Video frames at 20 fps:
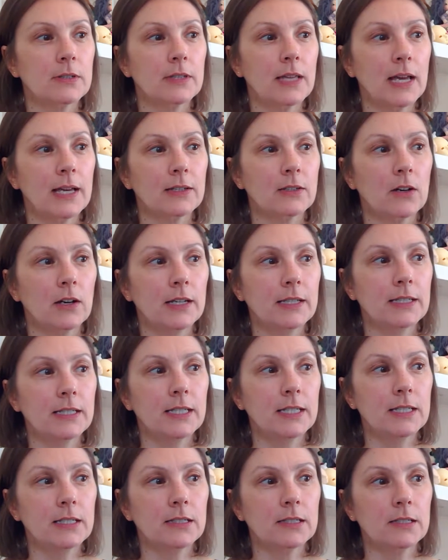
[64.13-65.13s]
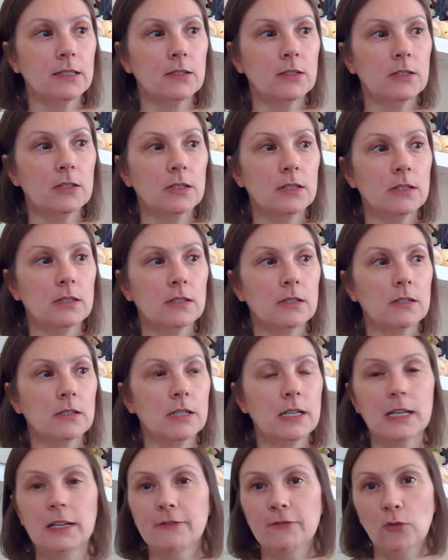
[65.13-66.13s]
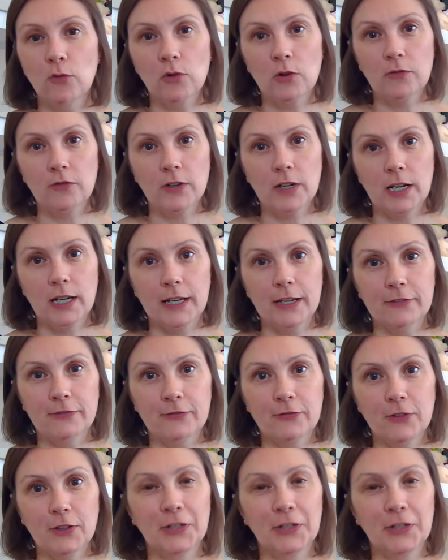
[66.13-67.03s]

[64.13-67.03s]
that I did nearly fall off a cliff,